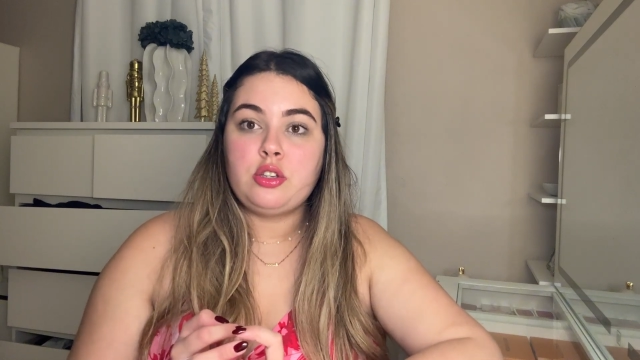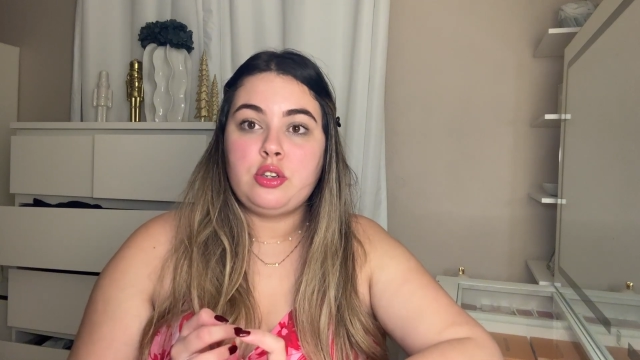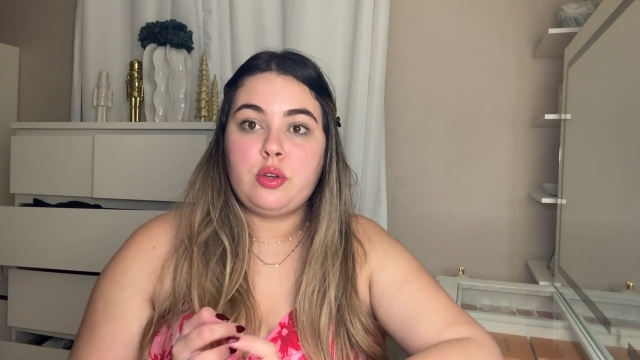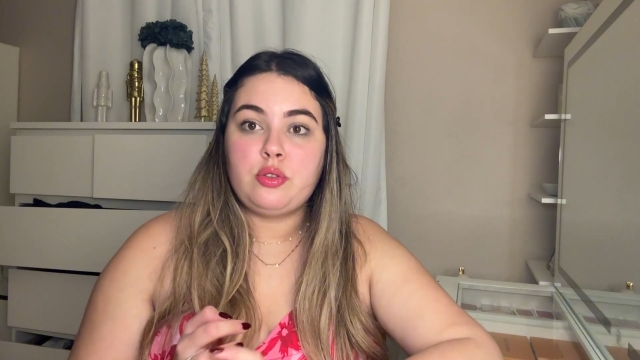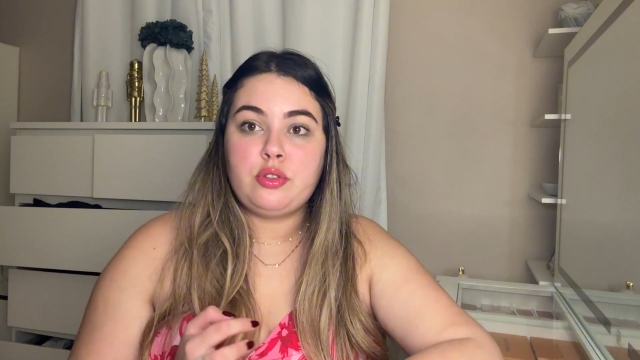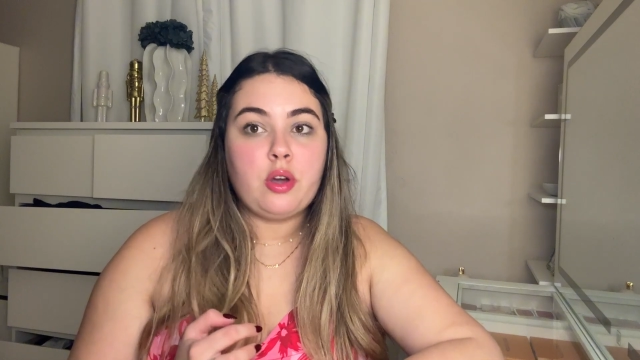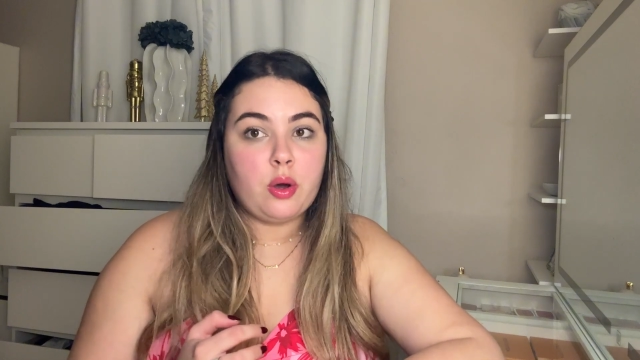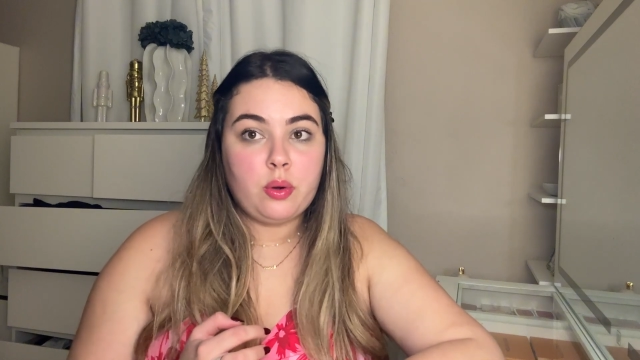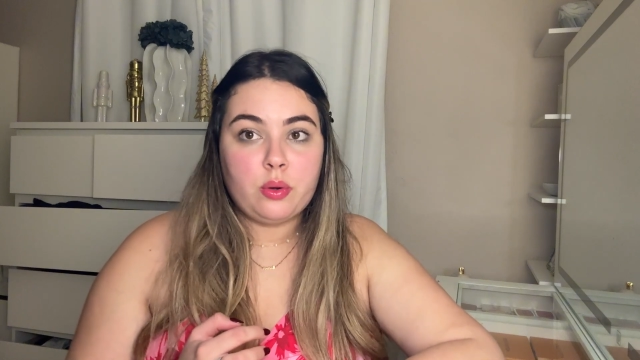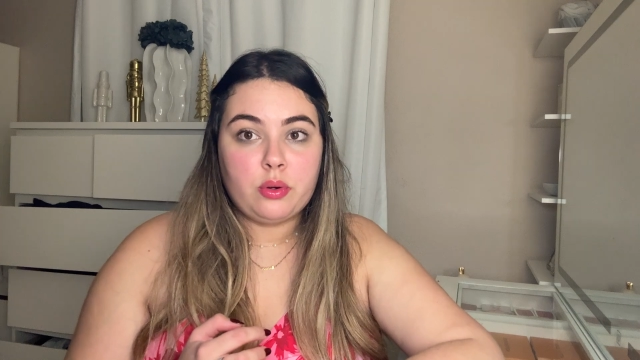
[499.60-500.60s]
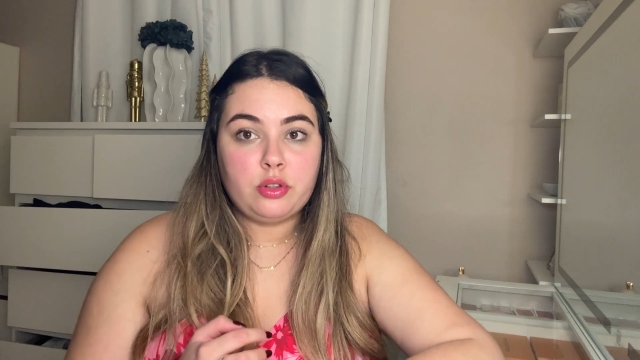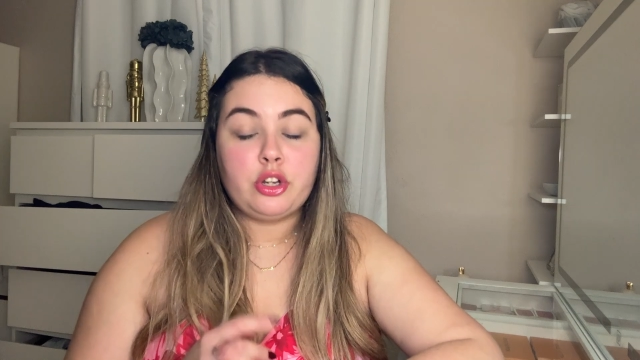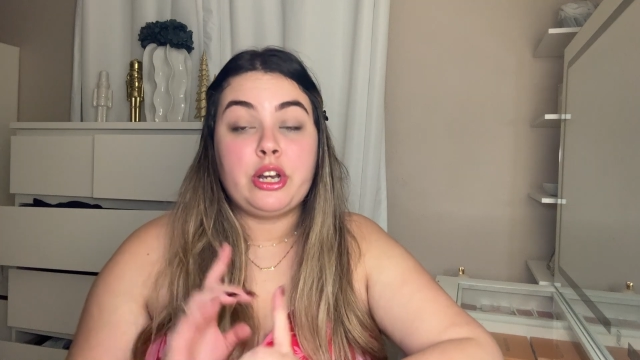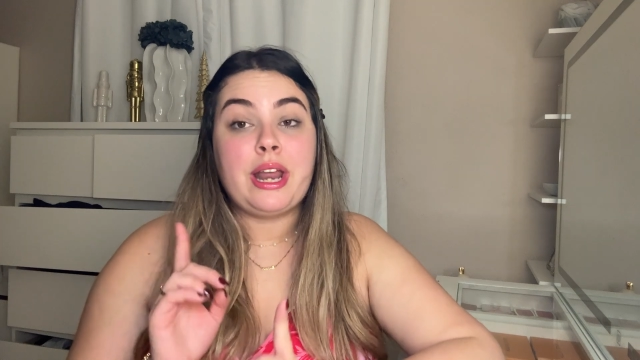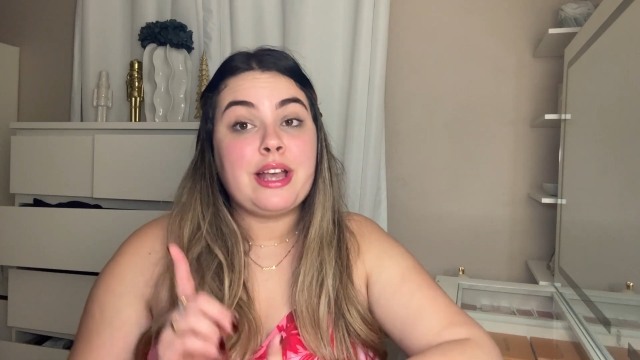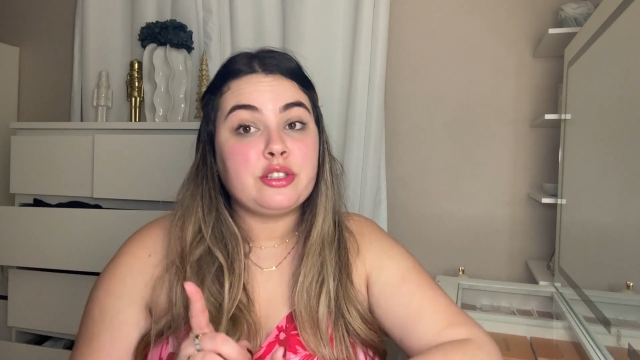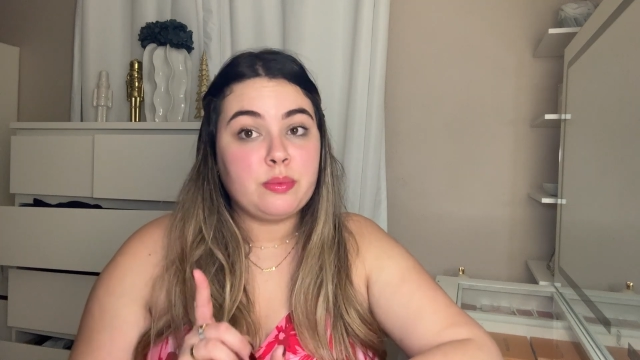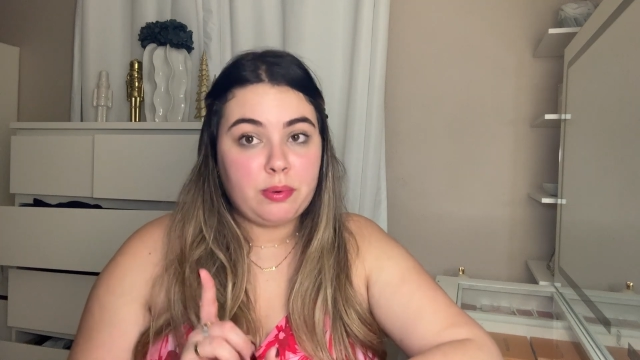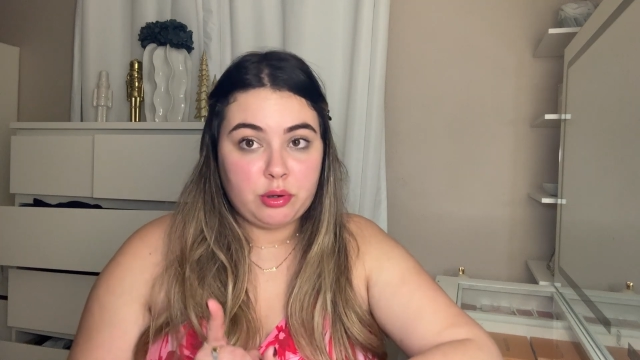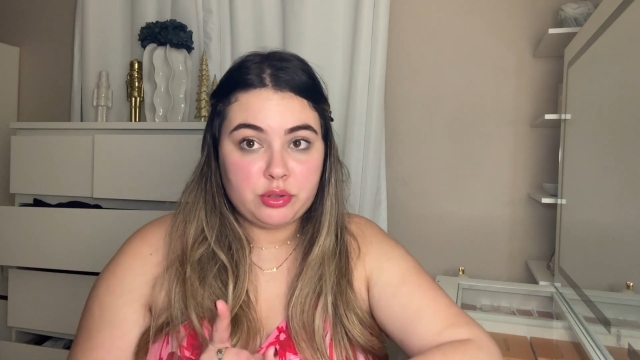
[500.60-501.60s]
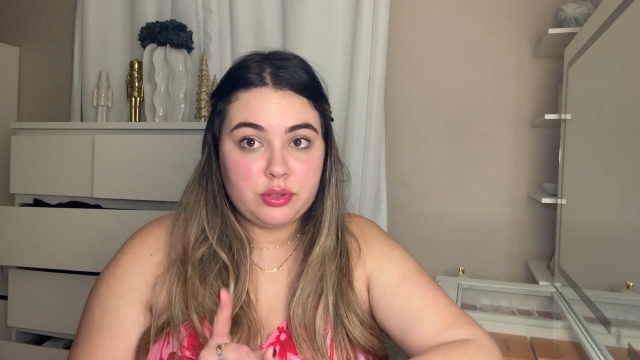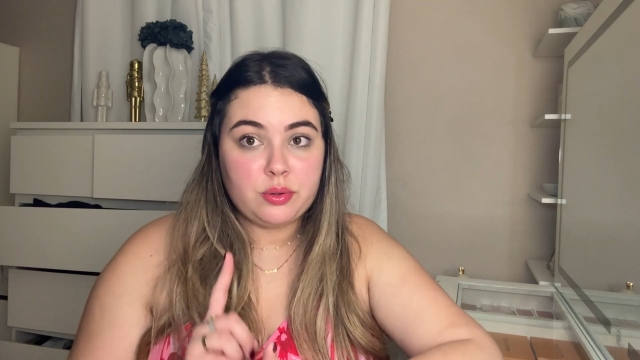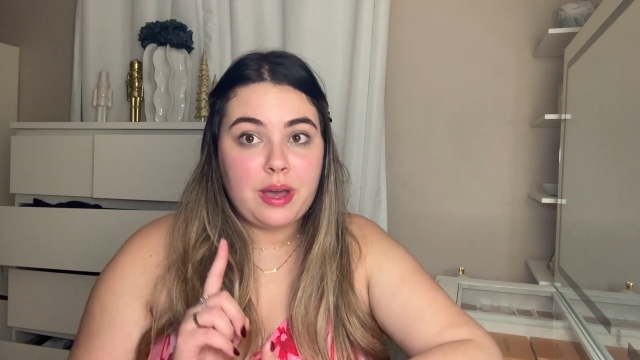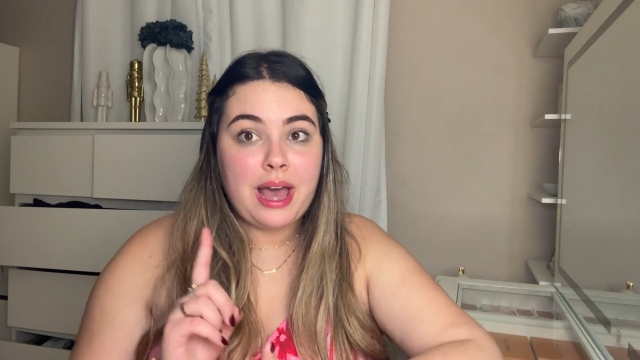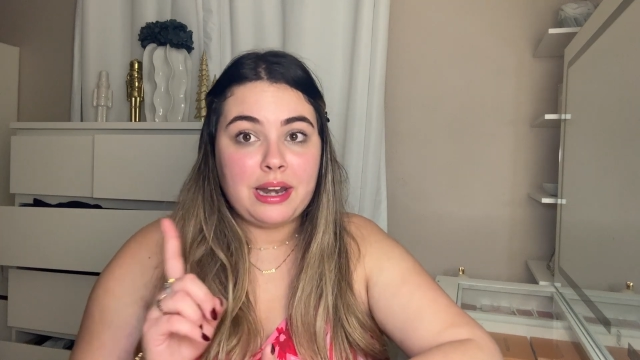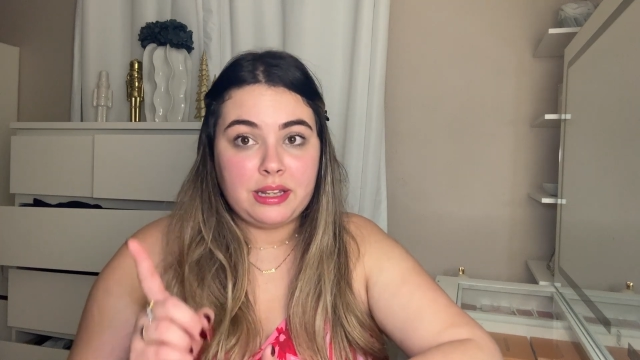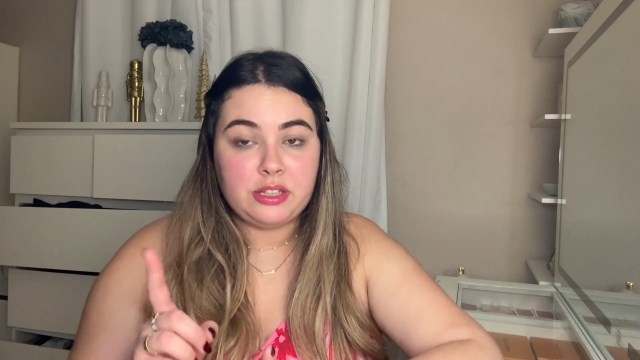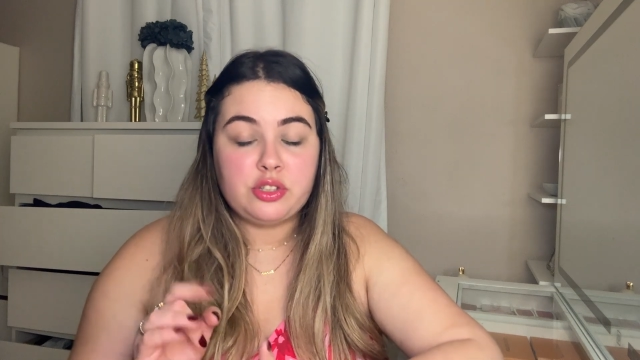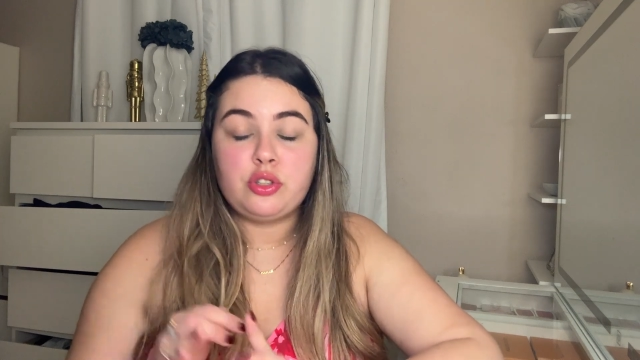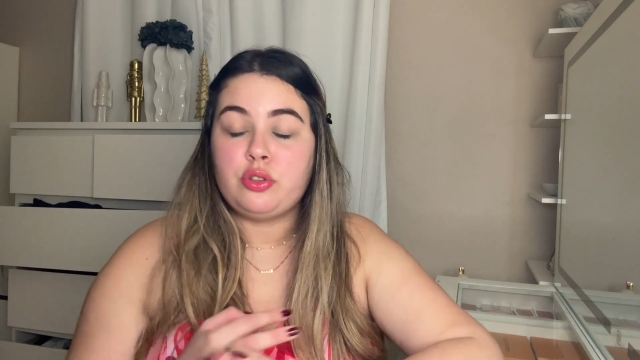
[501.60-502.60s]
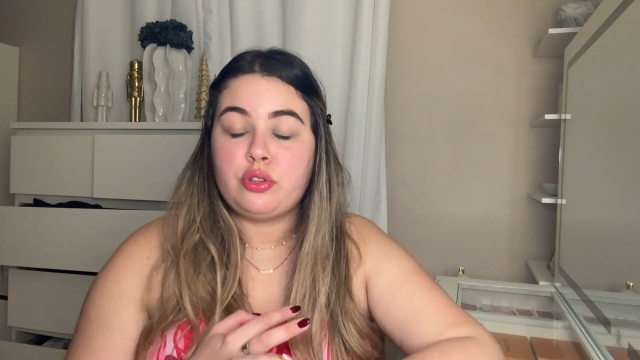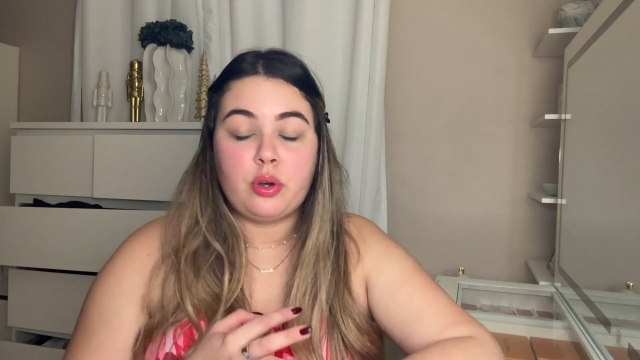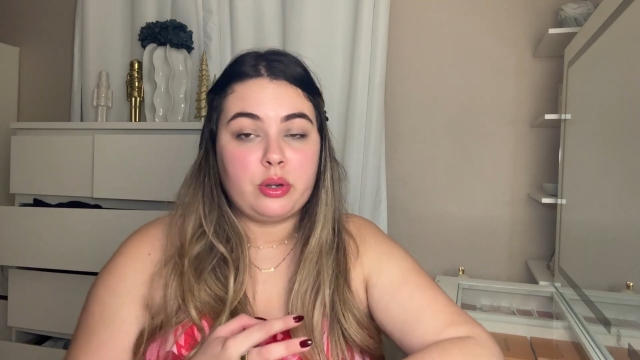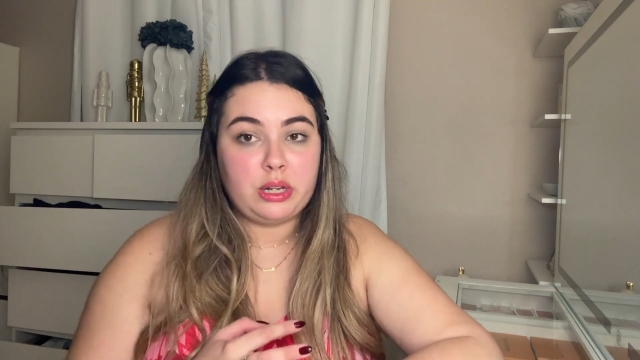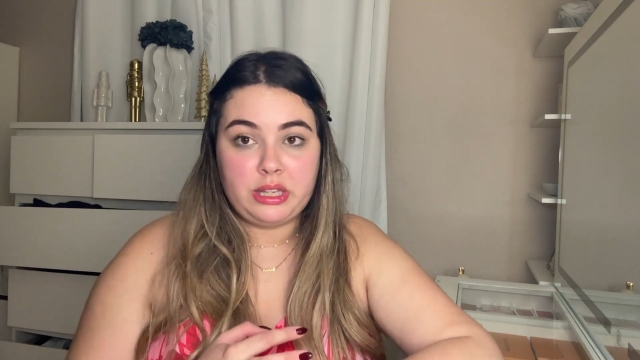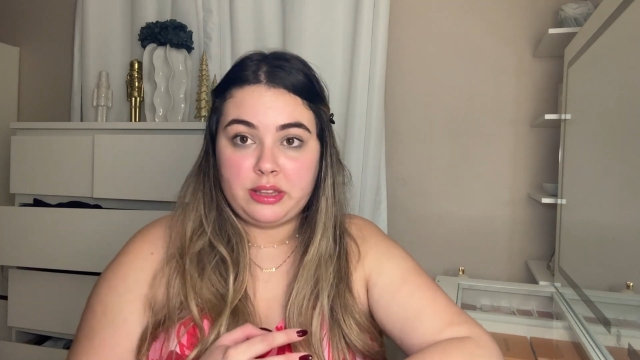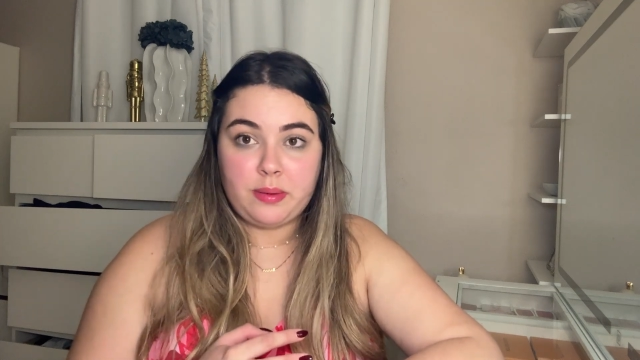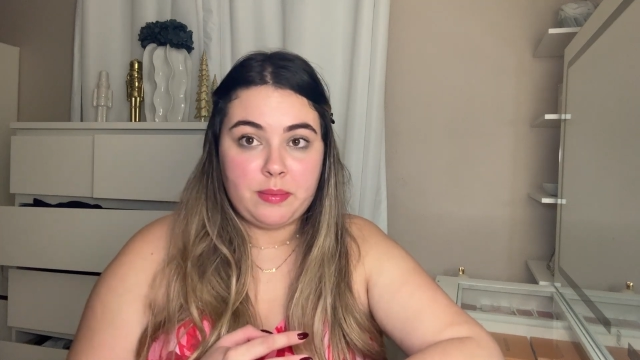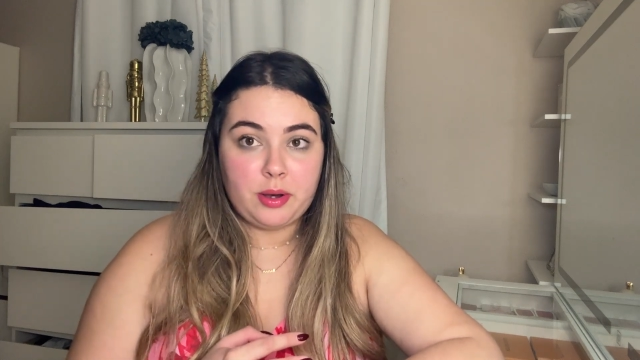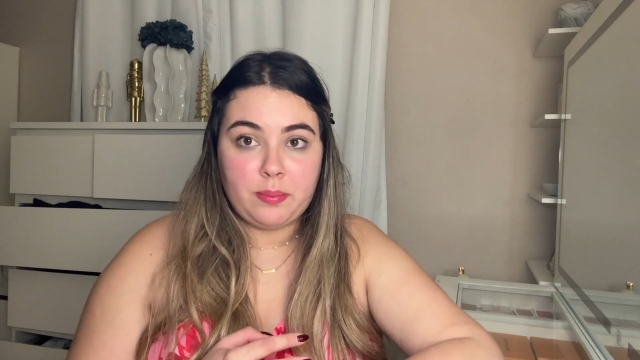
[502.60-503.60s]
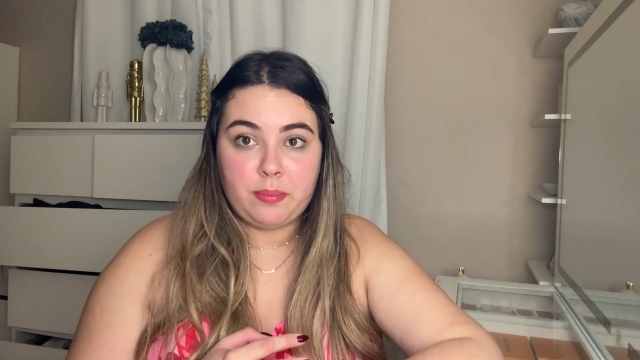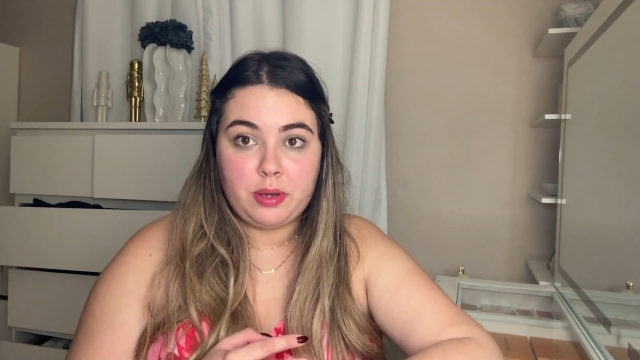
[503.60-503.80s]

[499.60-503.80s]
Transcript: you don't, you're not supposed to, at least, you don't clean them up,